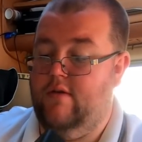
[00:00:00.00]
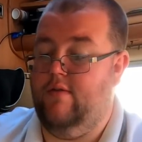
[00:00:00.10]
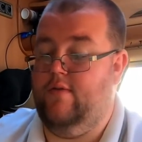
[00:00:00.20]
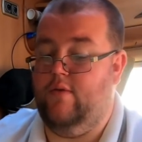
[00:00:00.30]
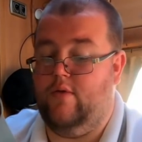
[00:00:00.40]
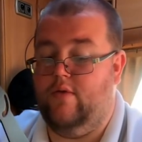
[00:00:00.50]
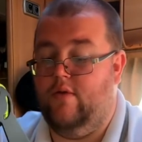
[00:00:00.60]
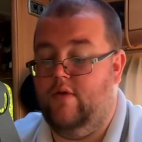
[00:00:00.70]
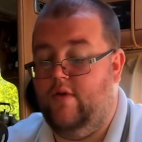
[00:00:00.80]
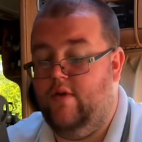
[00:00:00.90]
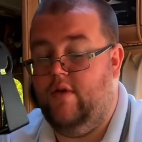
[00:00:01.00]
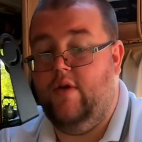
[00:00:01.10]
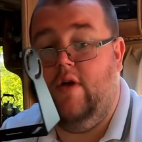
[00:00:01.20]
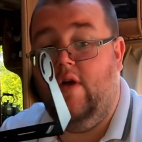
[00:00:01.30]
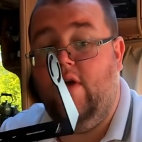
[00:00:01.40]
for
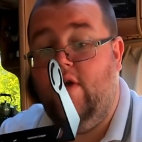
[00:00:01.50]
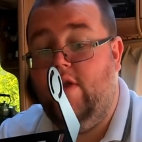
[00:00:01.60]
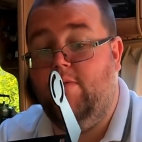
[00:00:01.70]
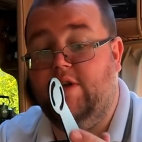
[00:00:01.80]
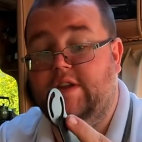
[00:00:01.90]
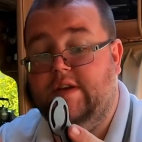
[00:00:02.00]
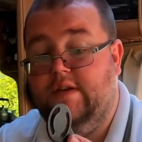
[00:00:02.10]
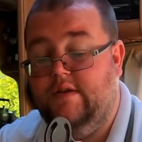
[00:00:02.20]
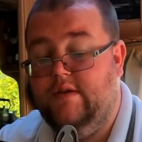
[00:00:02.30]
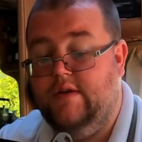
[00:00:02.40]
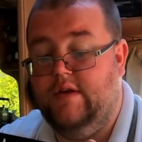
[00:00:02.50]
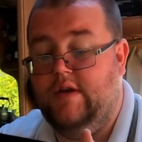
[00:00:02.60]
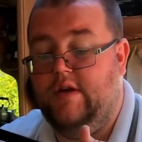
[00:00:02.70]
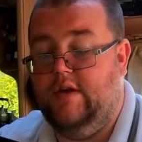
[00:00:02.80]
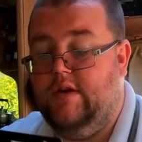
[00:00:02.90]
the monitor,
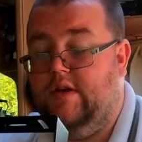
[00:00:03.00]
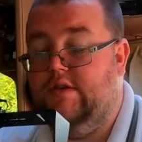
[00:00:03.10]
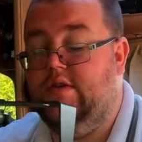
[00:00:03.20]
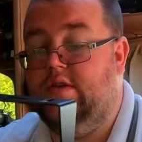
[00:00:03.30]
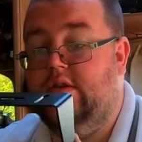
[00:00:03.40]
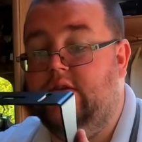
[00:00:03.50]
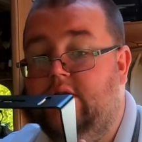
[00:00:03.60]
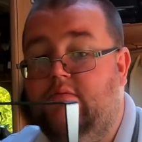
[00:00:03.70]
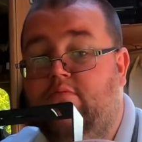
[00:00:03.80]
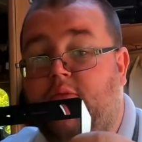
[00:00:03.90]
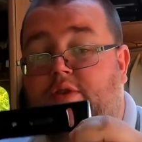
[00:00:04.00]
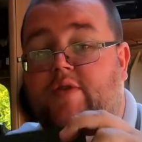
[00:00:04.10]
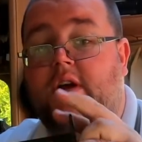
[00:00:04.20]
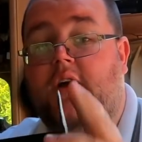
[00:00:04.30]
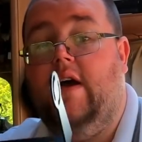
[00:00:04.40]
because you can monitor it